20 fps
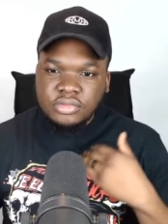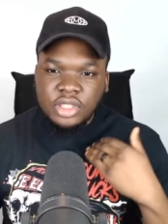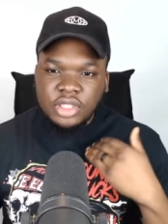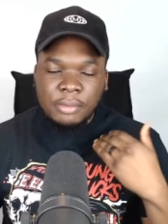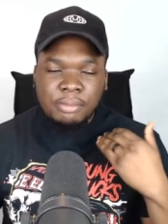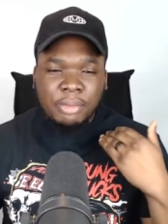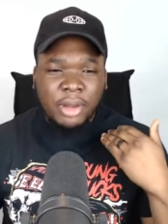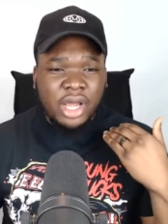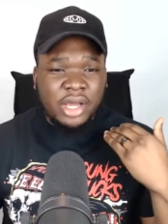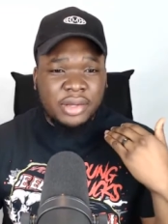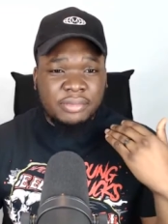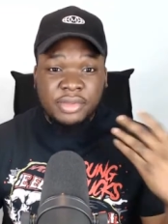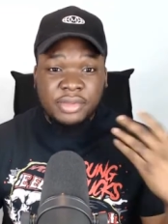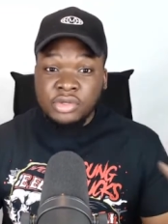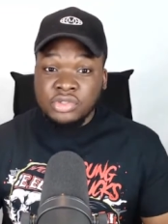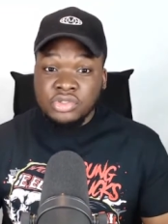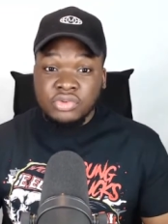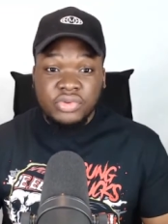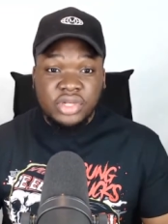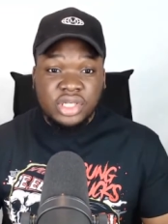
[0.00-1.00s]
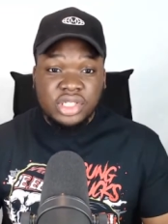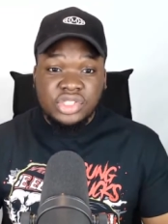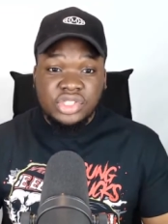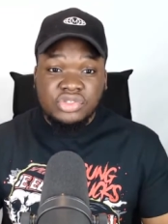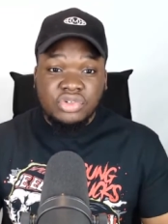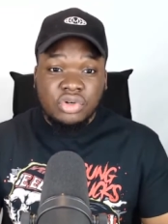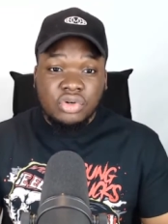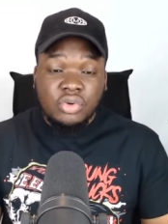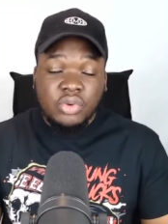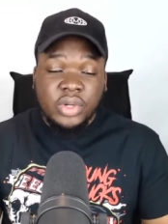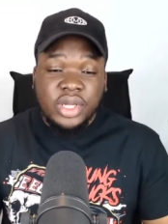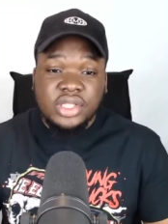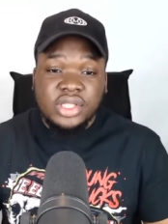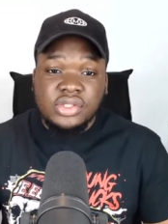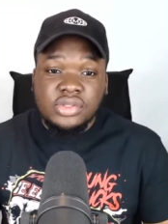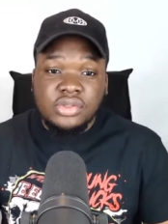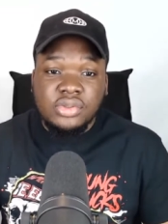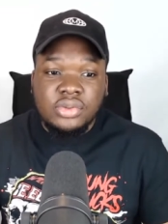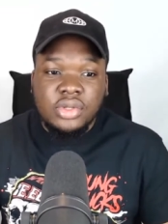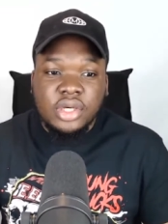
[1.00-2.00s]
but it was a really strong way
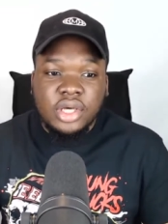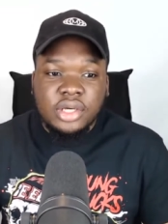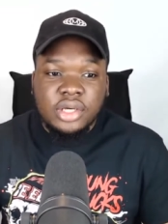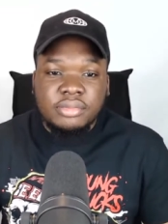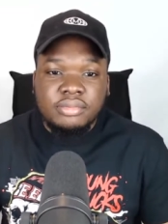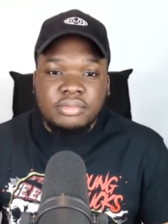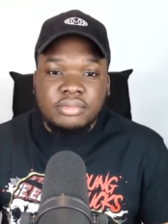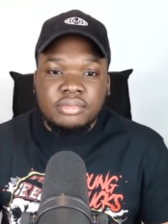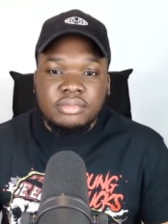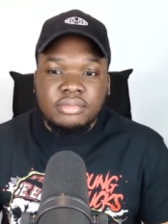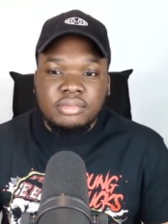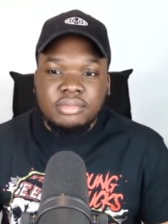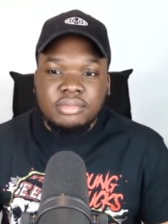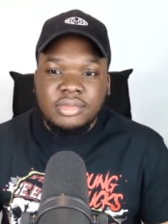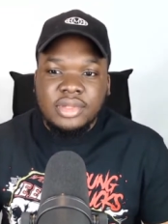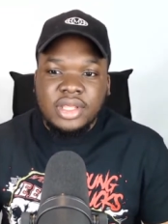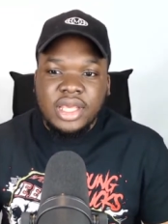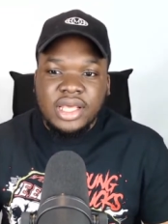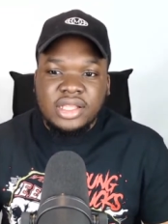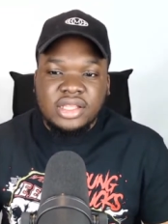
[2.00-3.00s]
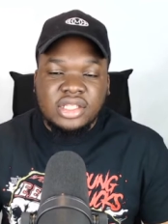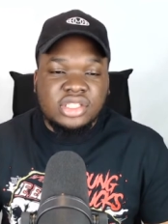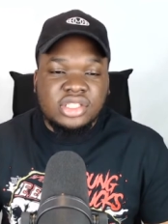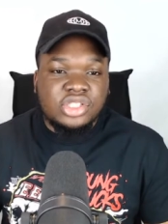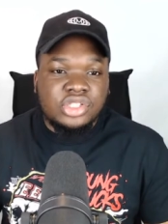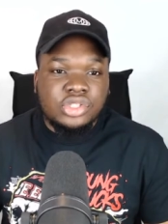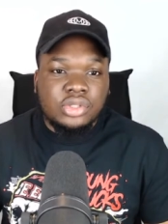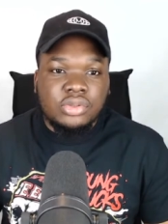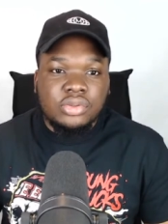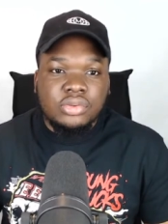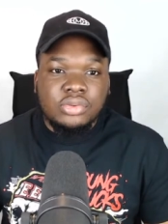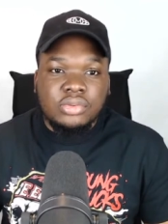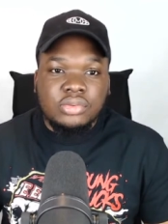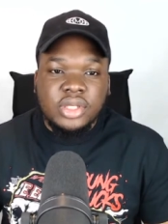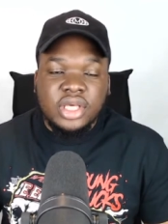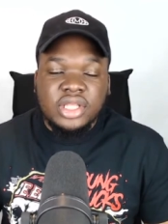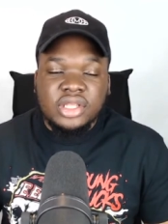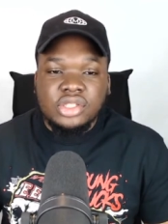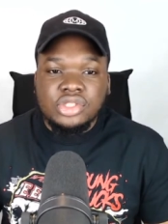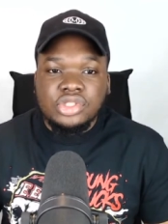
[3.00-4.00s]
to get this show
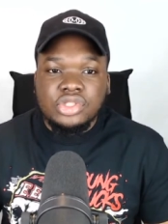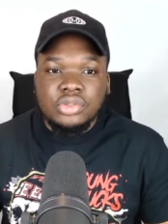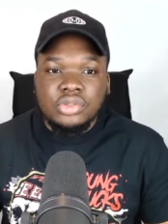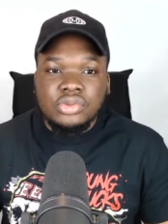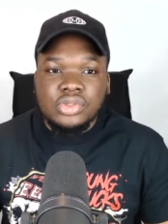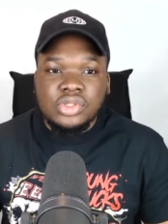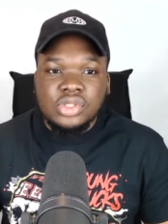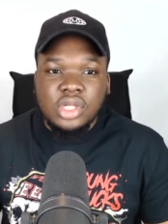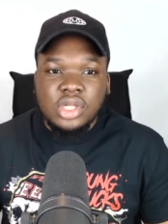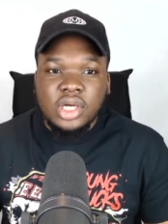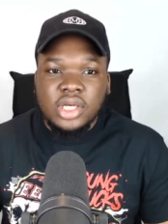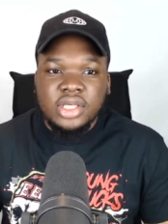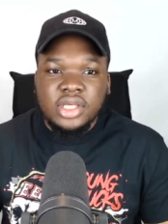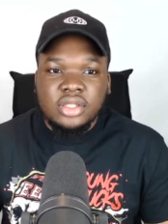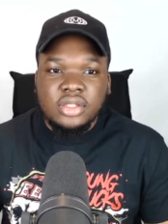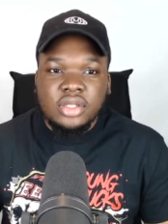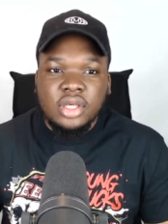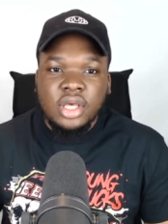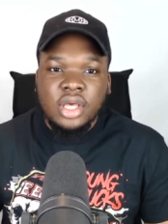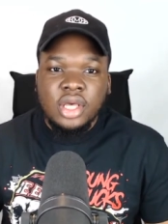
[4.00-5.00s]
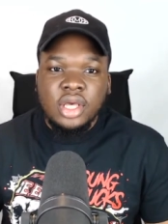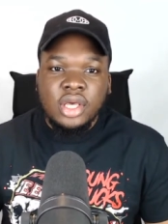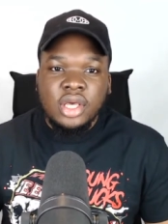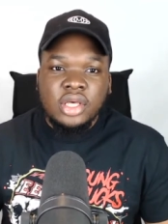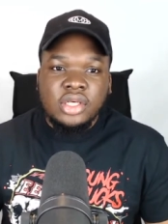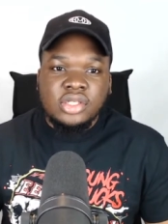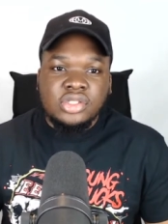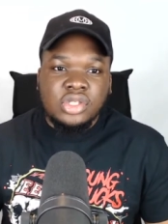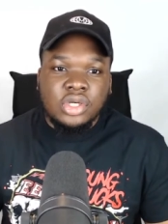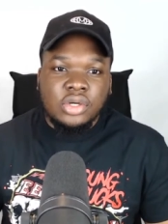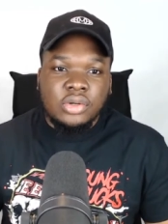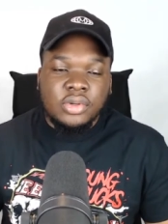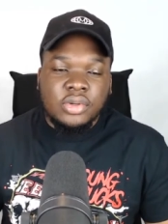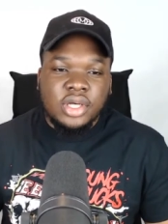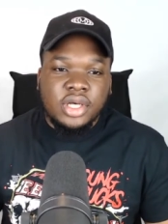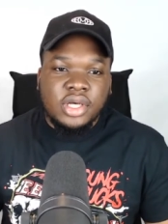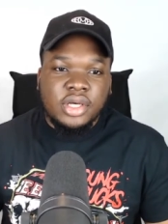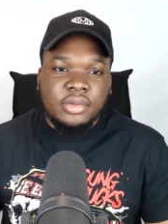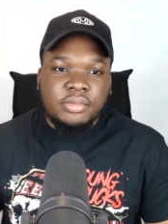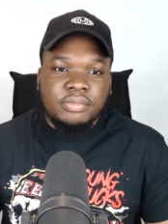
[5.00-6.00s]
started.
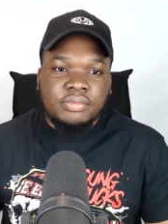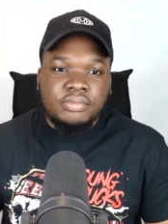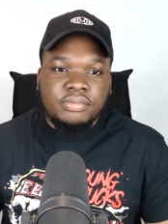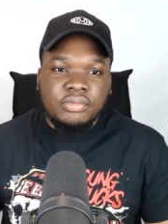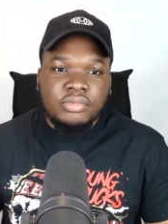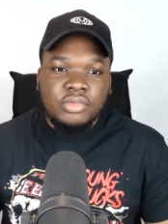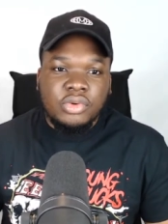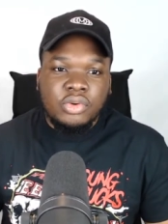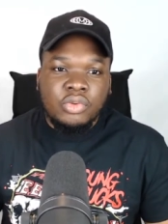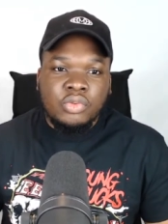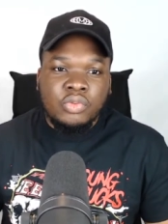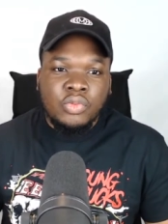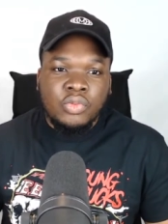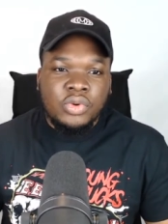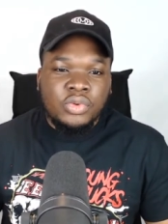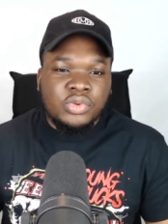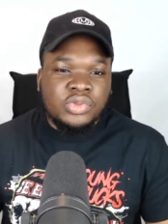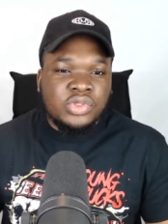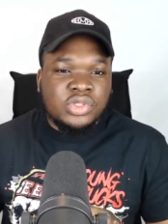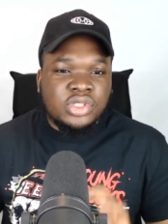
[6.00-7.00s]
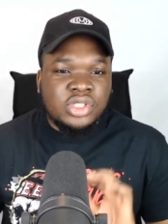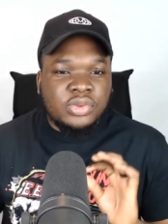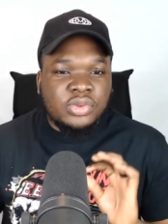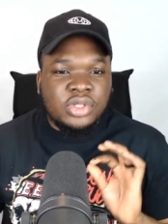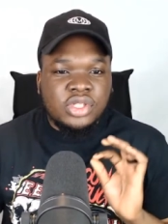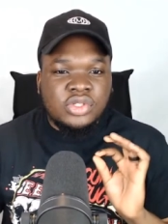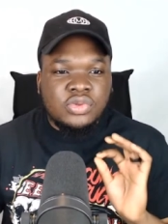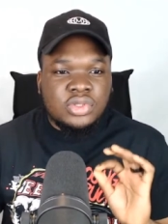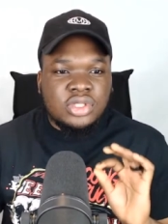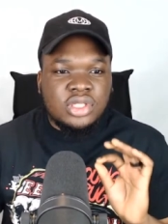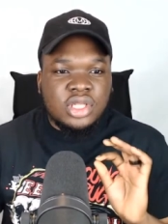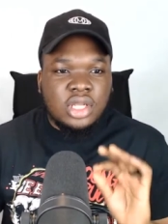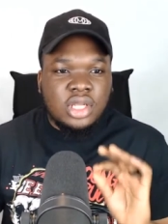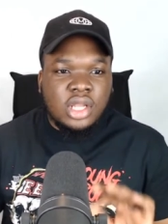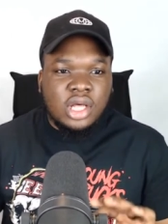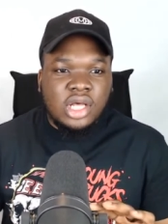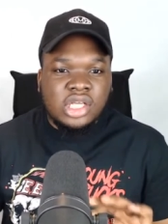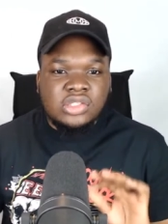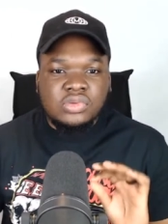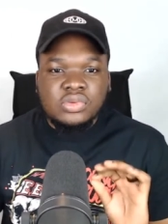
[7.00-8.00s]
So this wasn't the
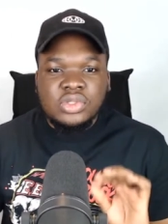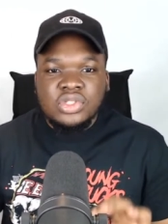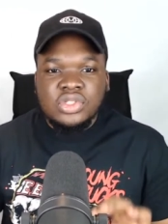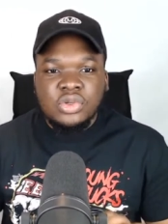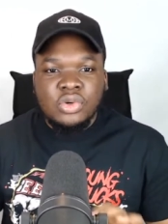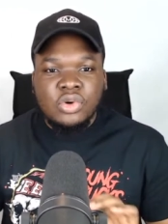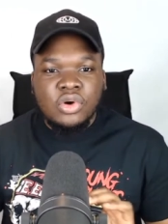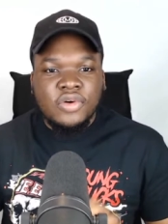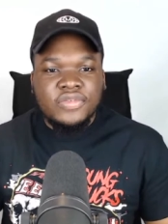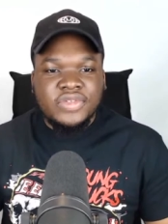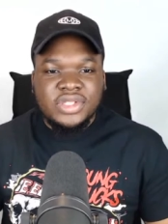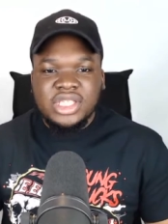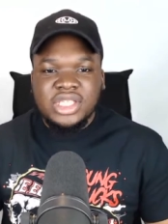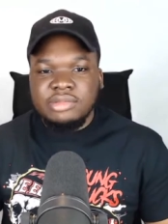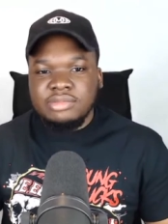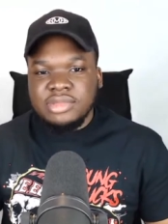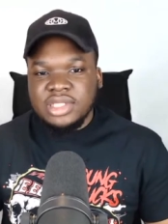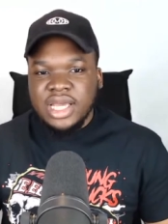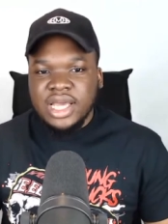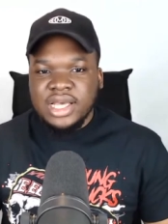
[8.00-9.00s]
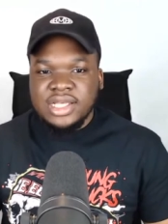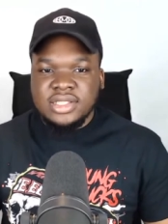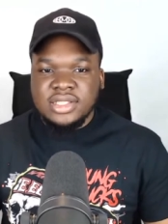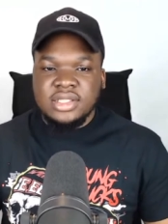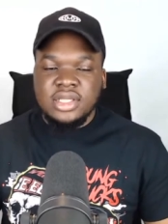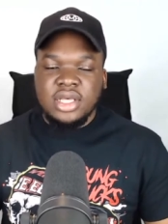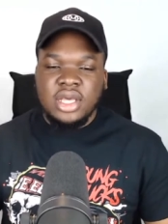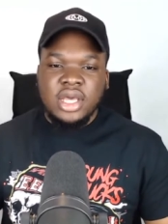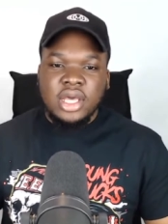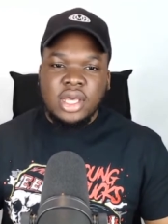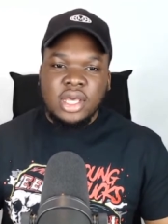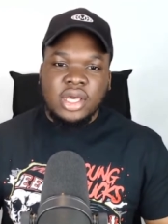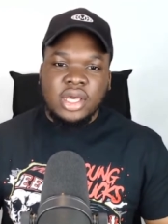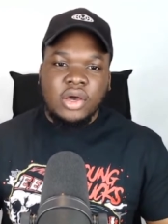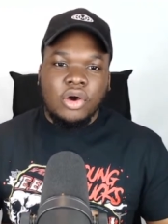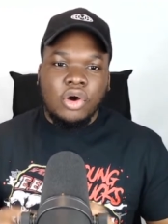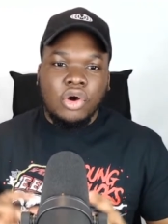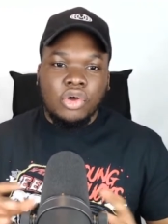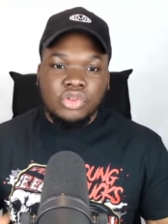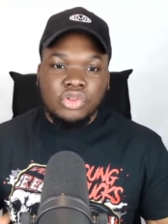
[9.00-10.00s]
last we saw of Team Taz
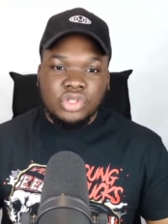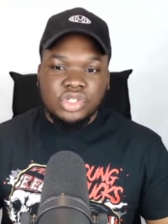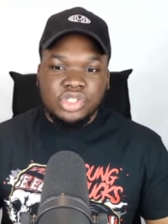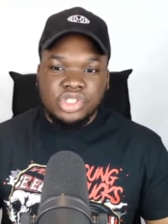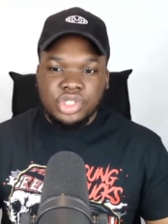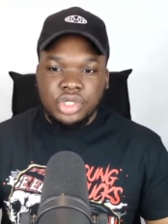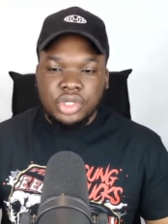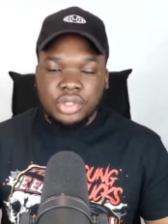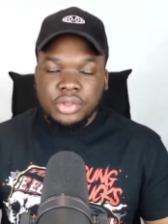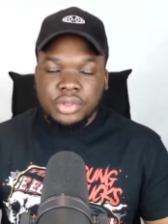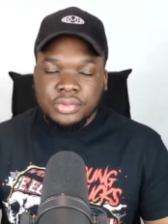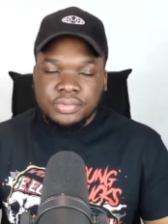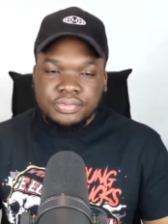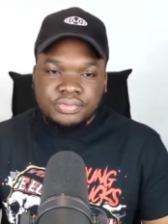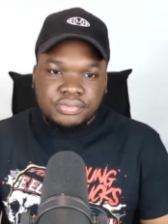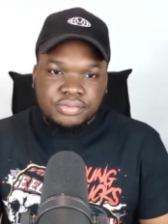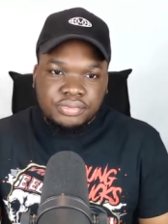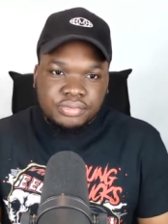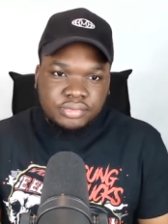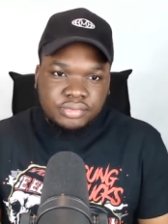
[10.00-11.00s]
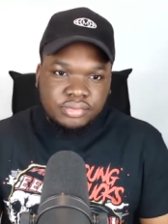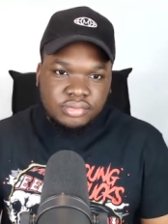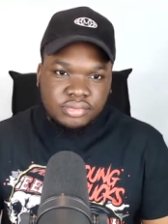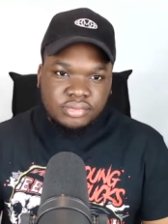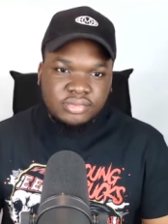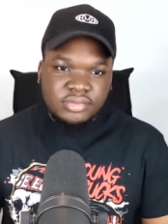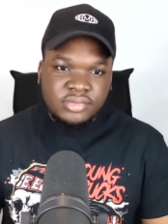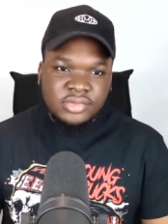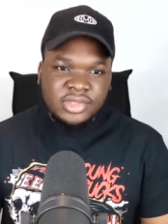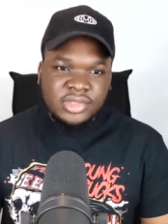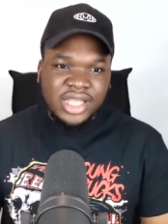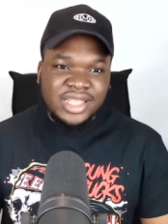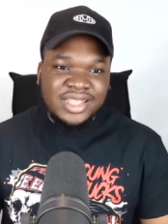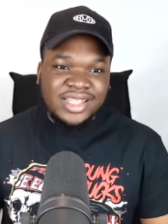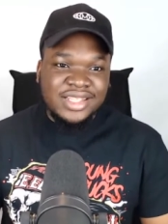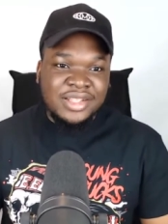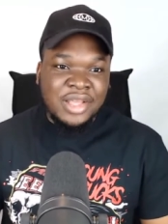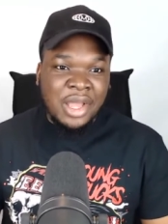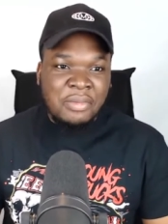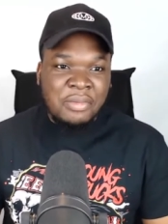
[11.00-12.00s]
on the show. They
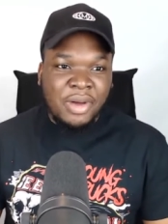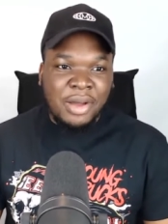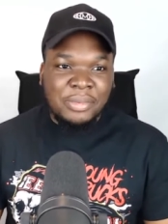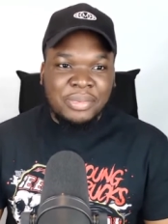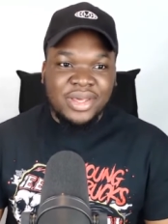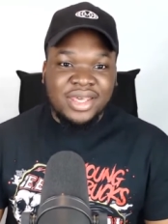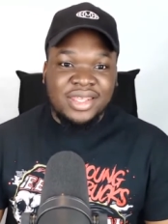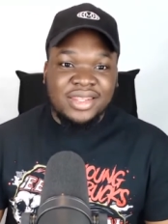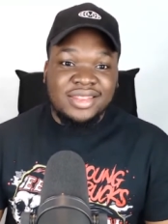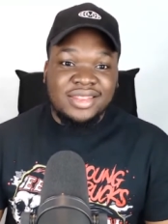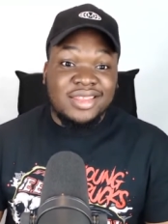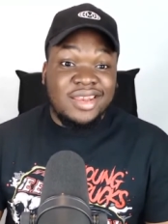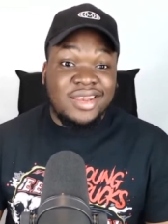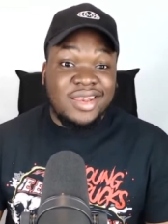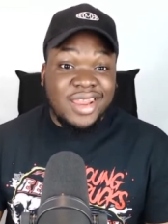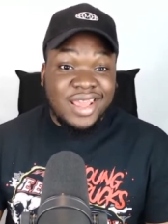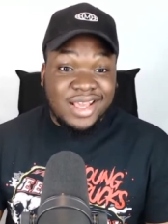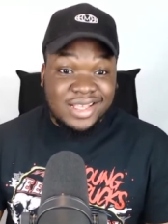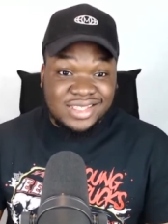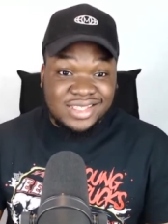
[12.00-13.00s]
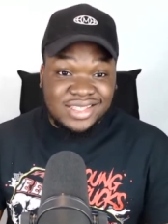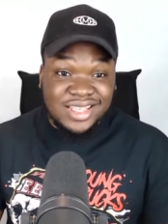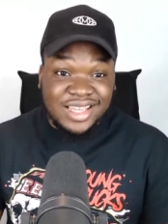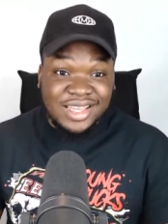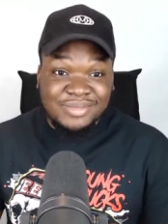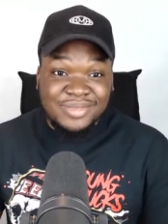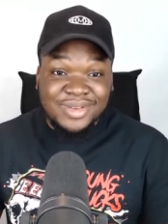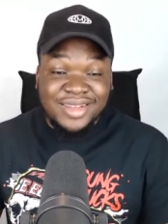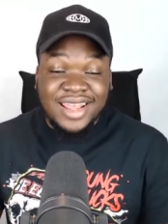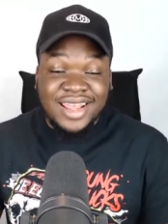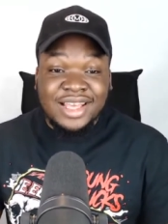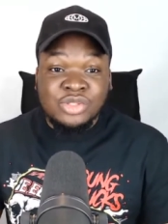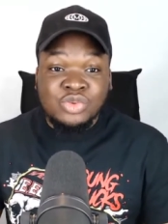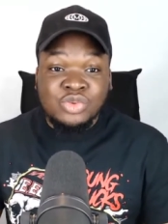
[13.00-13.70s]
did come up in the next segment as